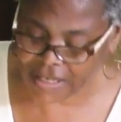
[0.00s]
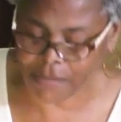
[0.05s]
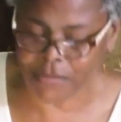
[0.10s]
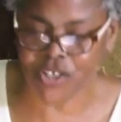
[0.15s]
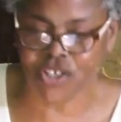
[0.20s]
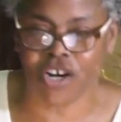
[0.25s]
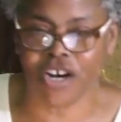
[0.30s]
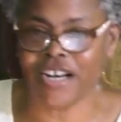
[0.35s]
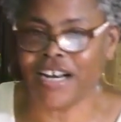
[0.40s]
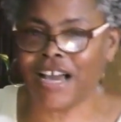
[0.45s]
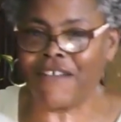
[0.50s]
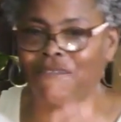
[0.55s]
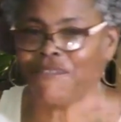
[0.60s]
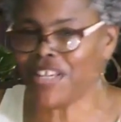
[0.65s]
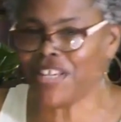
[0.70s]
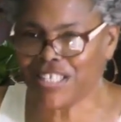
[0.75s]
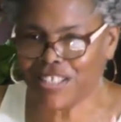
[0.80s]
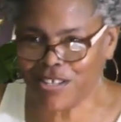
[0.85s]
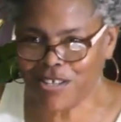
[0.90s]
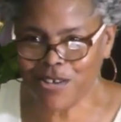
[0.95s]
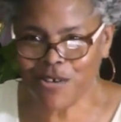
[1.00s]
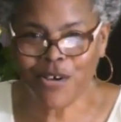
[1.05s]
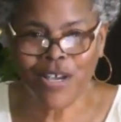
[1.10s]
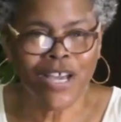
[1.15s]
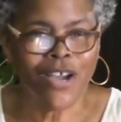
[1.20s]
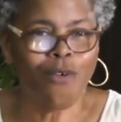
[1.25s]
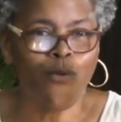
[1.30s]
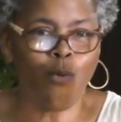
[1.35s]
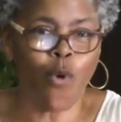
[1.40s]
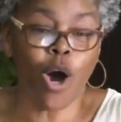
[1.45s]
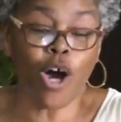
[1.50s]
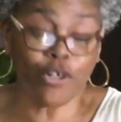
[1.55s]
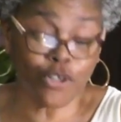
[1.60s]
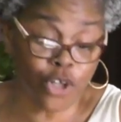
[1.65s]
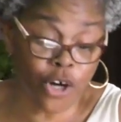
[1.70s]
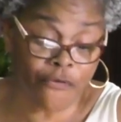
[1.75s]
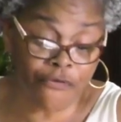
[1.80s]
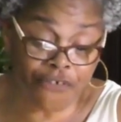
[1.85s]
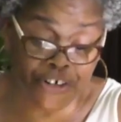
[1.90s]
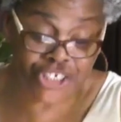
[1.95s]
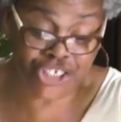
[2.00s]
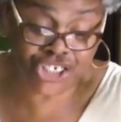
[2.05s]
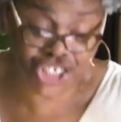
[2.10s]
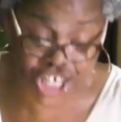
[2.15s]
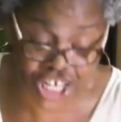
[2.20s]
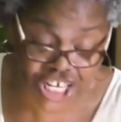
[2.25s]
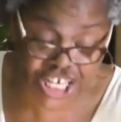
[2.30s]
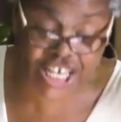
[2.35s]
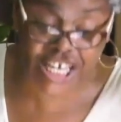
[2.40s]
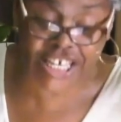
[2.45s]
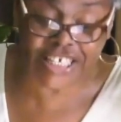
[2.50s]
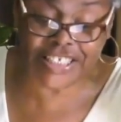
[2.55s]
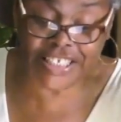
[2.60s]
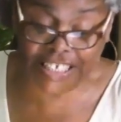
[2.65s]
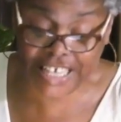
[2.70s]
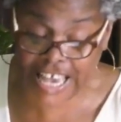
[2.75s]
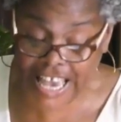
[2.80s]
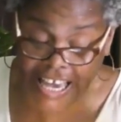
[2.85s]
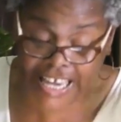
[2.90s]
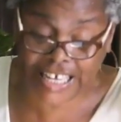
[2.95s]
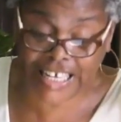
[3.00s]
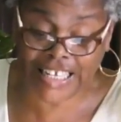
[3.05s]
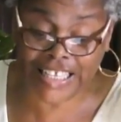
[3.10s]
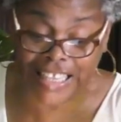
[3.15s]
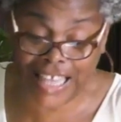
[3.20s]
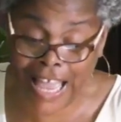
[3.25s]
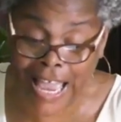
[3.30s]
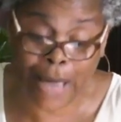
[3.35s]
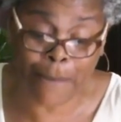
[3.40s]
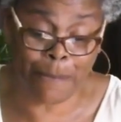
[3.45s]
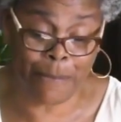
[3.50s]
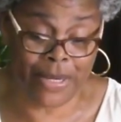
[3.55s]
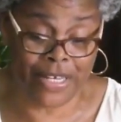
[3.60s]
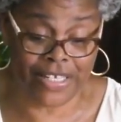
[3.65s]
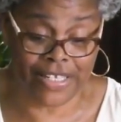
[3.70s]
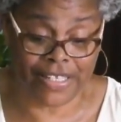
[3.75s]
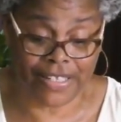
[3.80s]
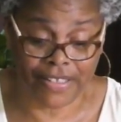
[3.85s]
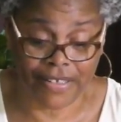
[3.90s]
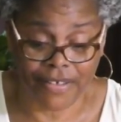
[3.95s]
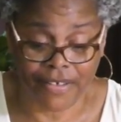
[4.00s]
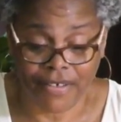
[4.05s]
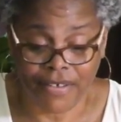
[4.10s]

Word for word: I'm sorry, not VCU, walked on Virginia Tech campus.